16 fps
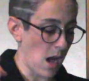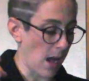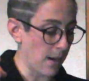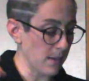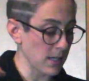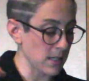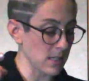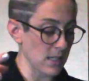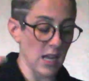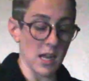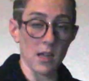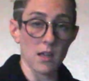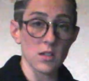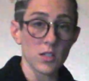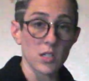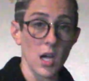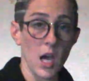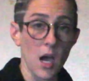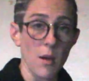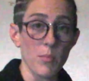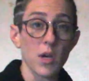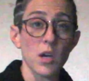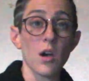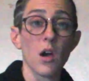I'm going to say
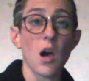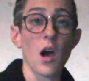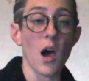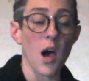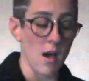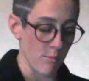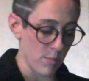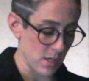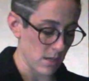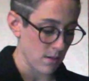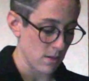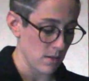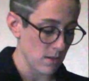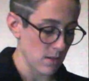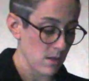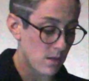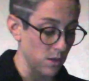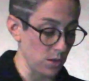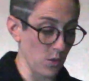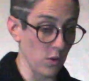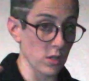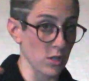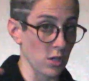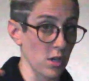top, hop.
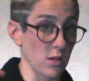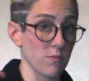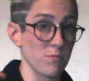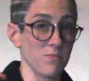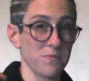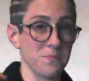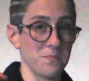Your turn.